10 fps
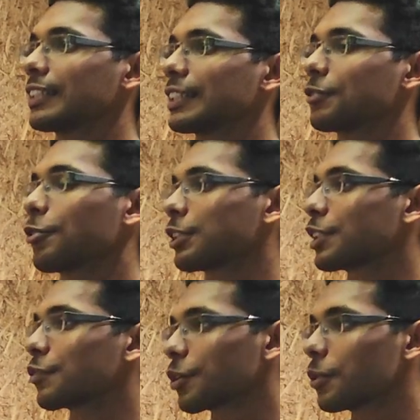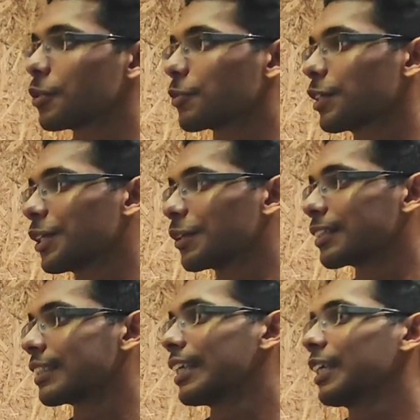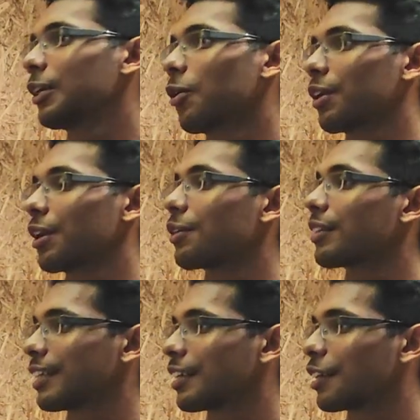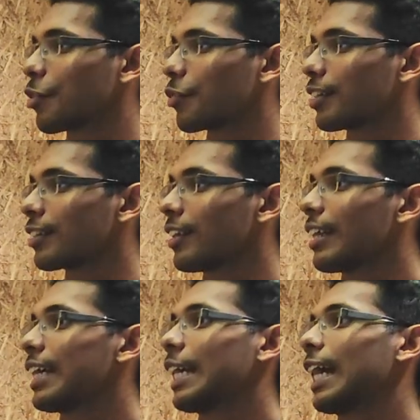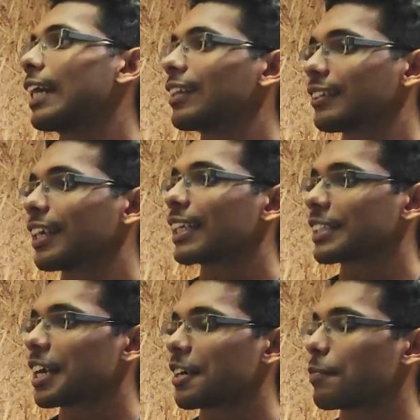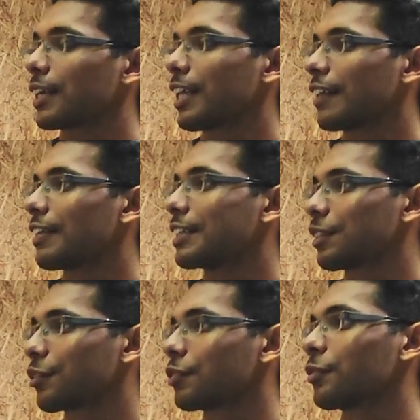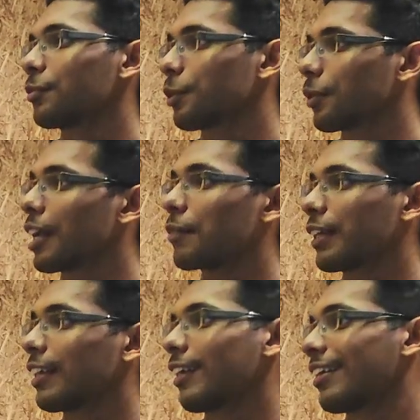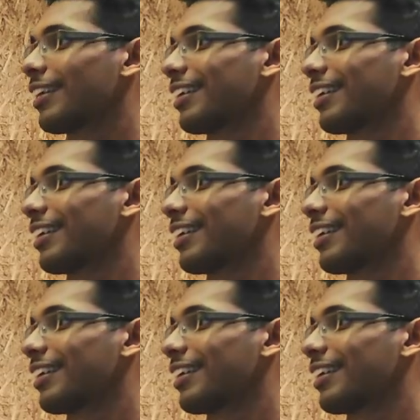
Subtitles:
just watched a few YouTube videos, got into the theory of it, and there started my adventure of programming AI.